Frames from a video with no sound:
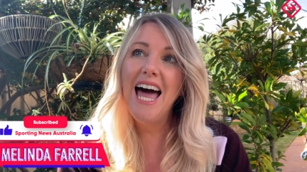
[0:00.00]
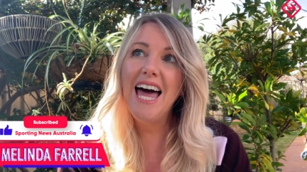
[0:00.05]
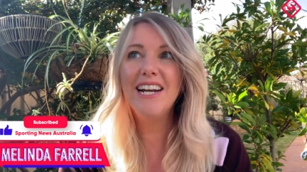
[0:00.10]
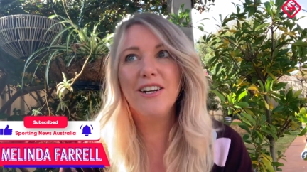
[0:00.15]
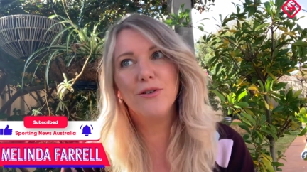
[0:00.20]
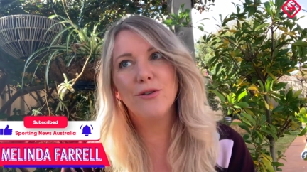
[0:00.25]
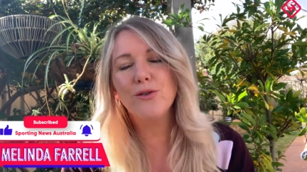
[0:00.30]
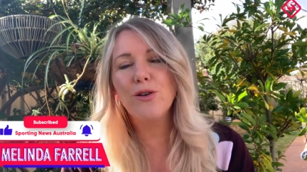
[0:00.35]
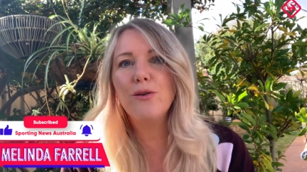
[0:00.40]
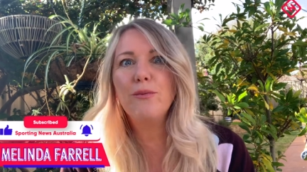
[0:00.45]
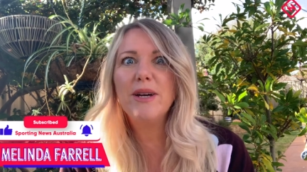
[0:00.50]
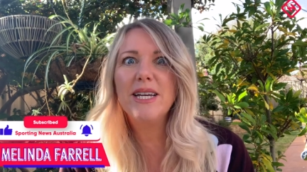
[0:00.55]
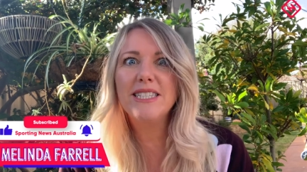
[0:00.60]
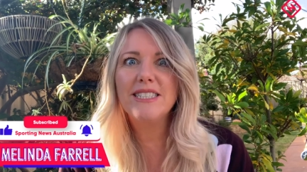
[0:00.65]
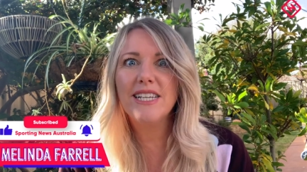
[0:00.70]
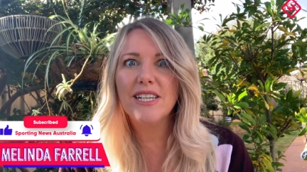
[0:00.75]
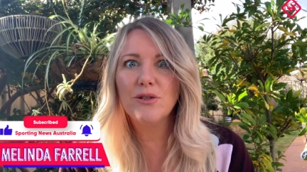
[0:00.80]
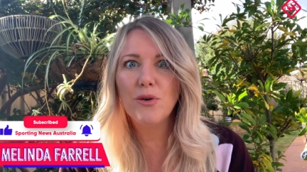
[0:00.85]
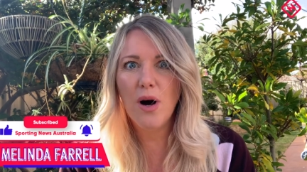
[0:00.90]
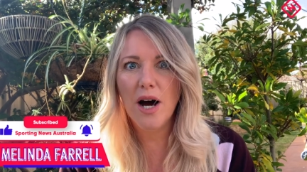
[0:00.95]
And it also
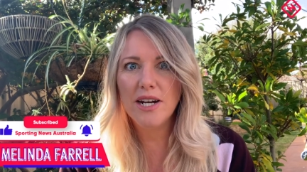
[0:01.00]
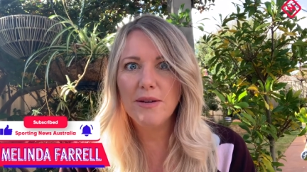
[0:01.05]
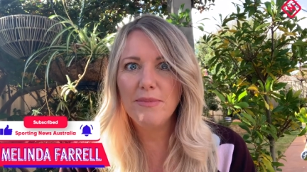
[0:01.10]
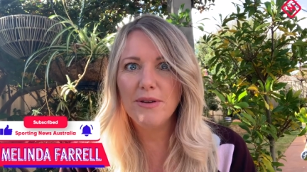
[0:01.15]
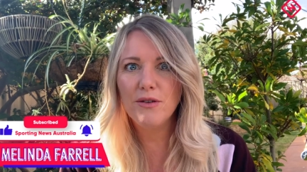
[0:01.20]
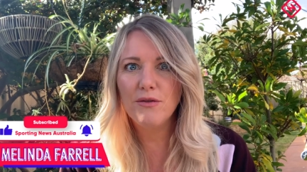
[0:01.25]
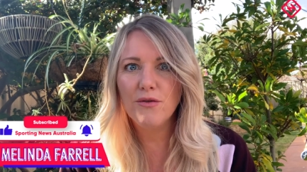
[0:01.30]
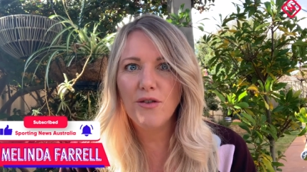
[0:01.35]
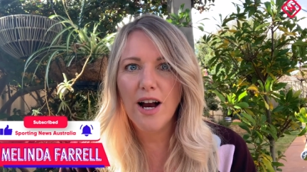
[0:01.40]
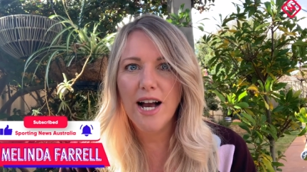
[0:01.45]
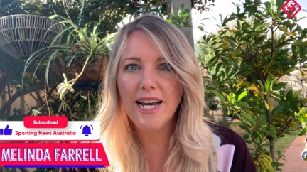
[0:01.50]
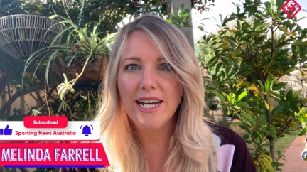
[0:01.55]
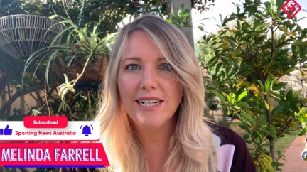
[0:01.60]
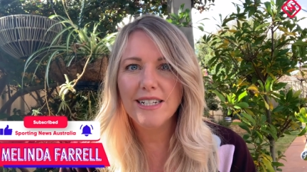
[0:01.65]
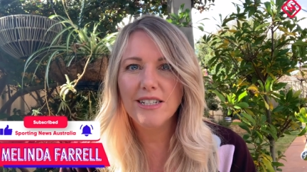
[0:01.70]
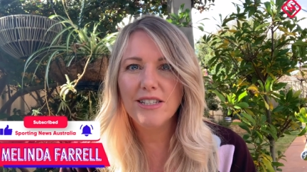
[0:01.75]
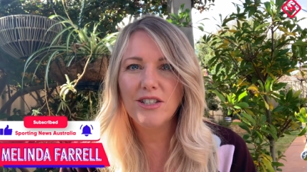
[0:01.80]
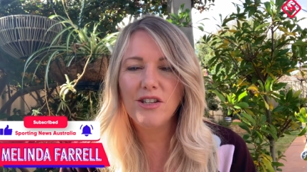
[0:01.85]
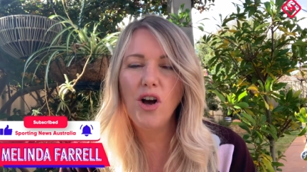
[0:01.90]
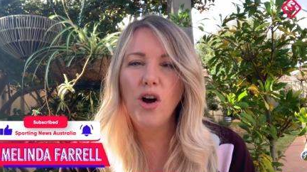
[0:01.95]
means there's quite a bit of
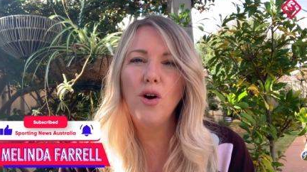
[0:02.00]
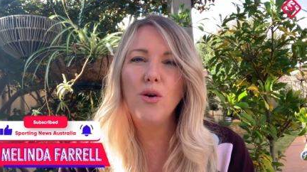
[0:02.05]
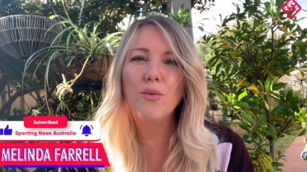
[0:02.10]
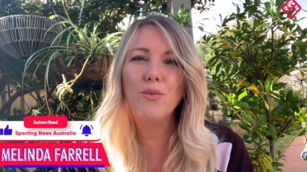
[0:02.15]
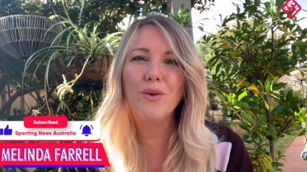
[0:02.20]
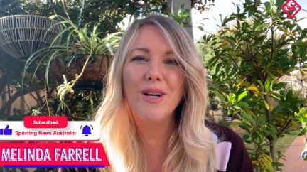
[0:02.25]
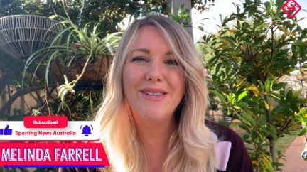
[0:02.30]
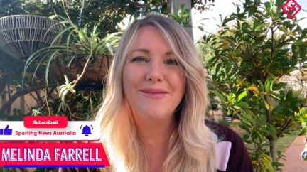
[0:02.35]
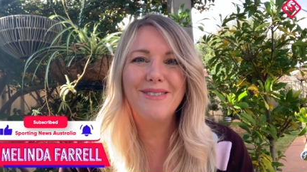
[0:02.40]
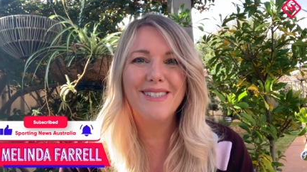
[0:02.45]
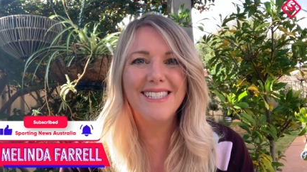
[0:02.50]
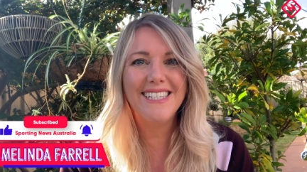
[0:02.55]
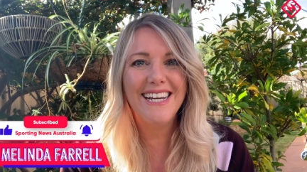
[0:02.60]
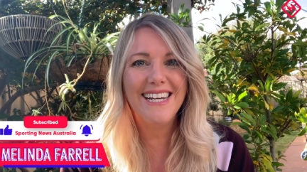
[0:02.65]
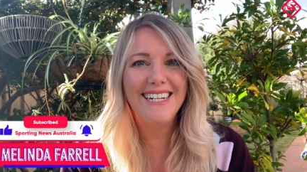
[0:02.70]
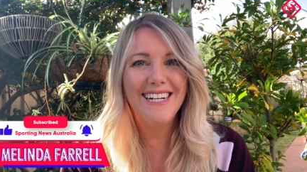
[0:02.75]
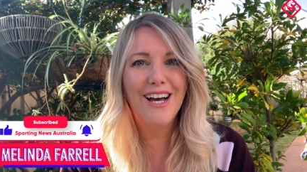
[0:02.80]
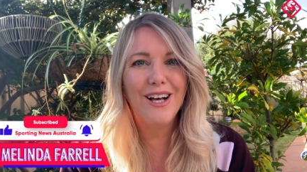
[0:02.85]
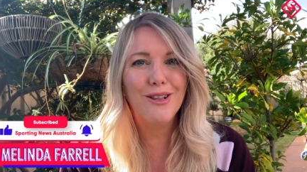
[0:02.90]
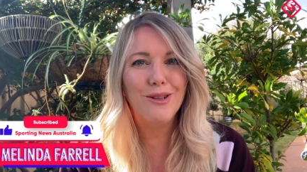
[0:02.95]
rain. So we've
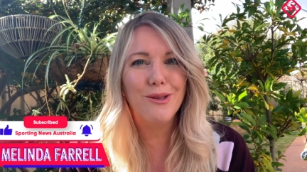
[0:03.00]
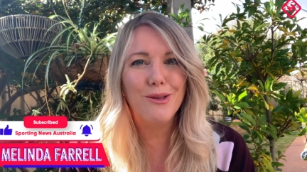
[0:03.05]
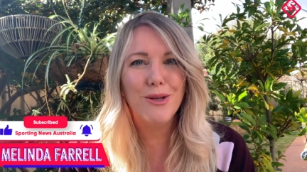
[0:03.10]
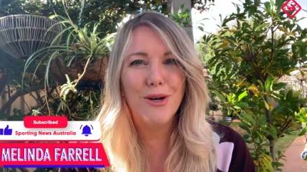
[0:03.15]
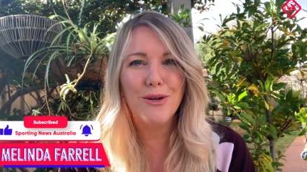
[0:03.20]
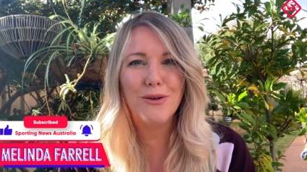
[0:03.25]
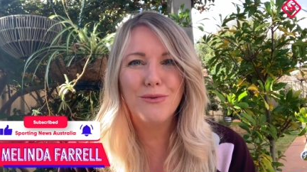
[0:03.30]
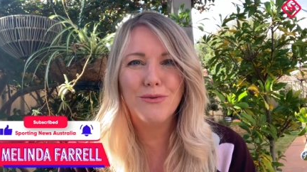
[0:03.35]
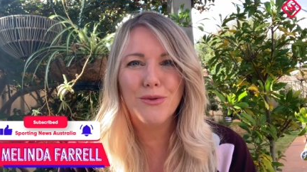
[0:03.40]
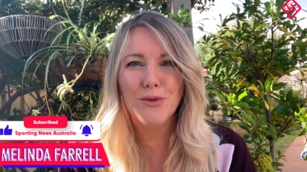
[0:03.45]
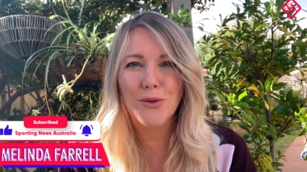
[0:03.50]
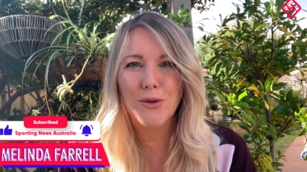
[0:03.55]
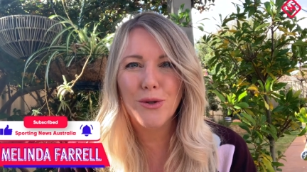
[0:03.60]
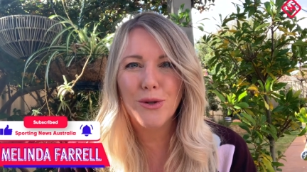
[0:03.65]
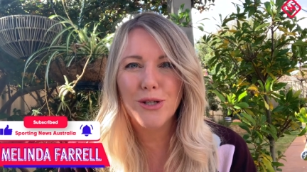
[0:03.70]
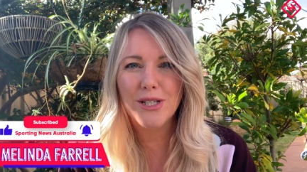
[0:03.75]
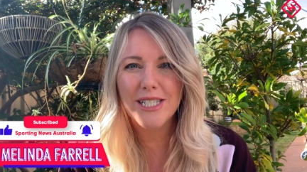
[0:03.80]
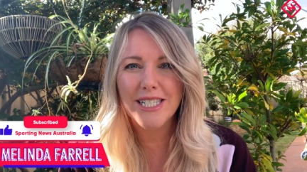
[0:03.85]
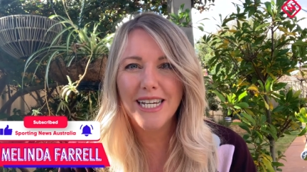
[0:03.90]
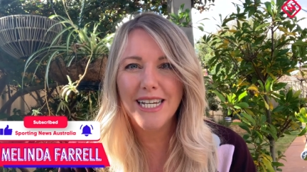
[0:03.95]
seen a lot of
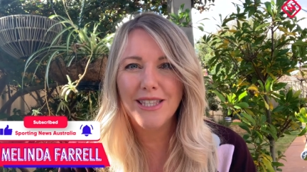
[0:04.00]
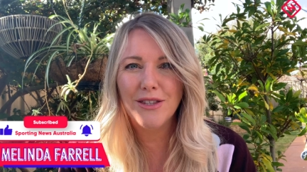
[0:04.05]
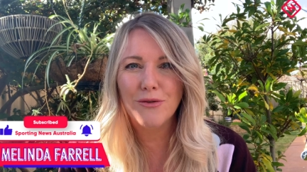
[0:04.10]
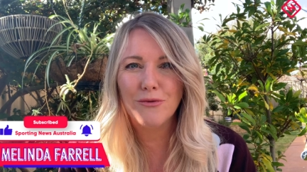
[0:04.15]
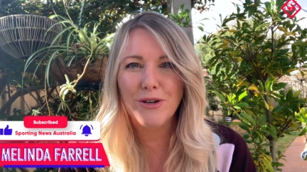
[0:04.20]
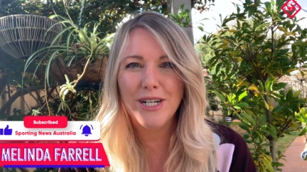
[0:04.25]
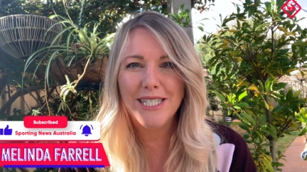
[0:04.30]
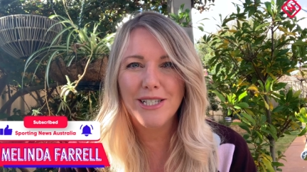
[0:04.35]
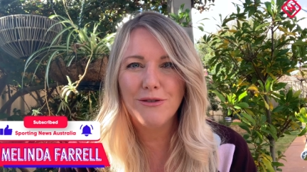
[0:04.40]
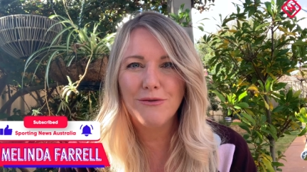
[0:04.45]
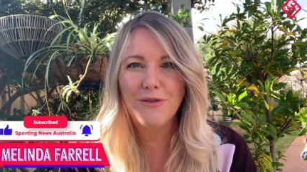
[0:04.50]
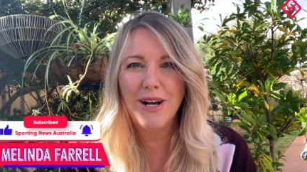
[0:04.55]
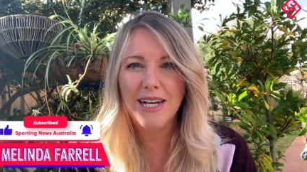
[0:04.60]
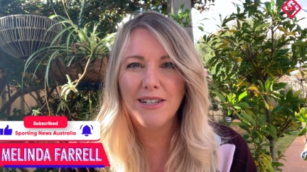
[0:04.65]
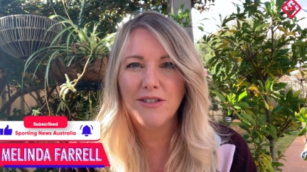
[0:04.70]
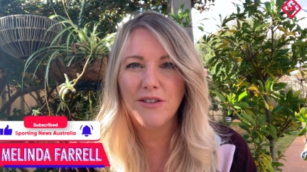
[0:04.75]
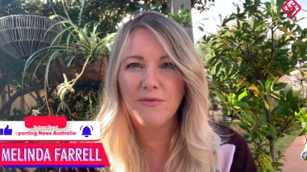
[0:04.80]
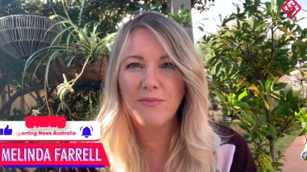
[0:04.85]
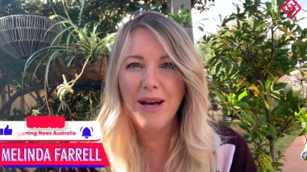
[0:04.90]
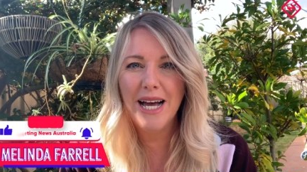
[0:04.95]
draws in the recent
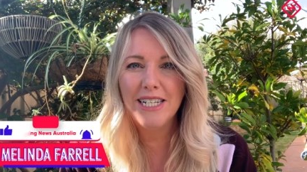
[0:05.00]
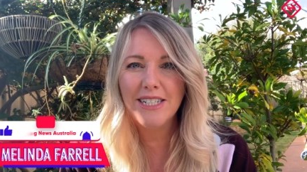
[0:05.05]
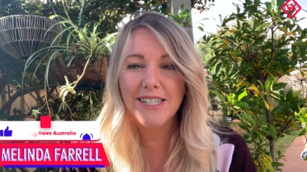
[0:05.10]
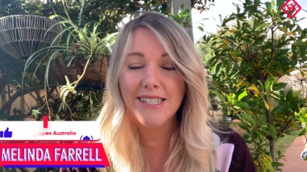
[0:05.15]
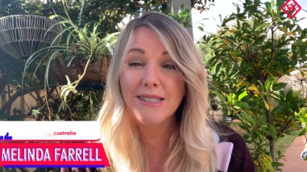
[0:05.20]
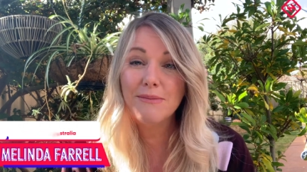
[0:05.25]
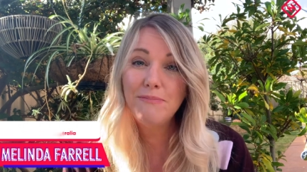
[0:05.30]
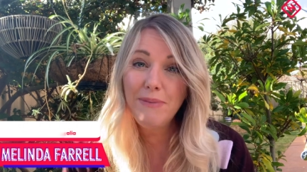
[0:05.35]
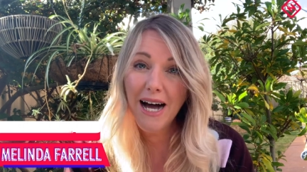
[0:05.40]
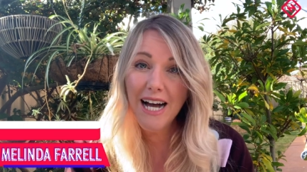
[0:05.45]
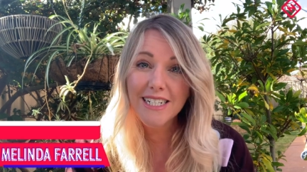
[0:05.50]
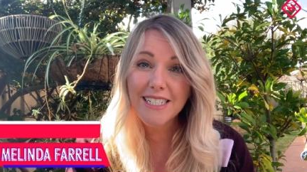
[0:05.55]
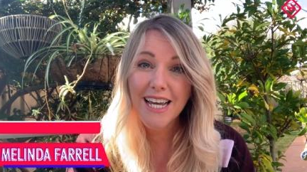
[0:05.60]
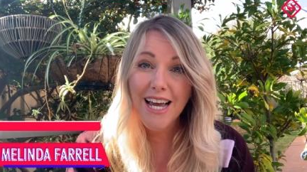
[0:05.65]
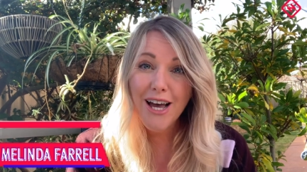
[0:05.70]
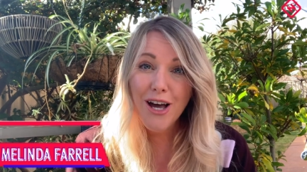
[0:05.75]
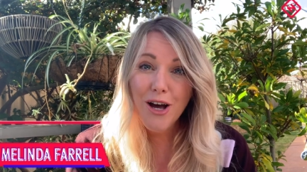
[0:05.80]
round of matches, but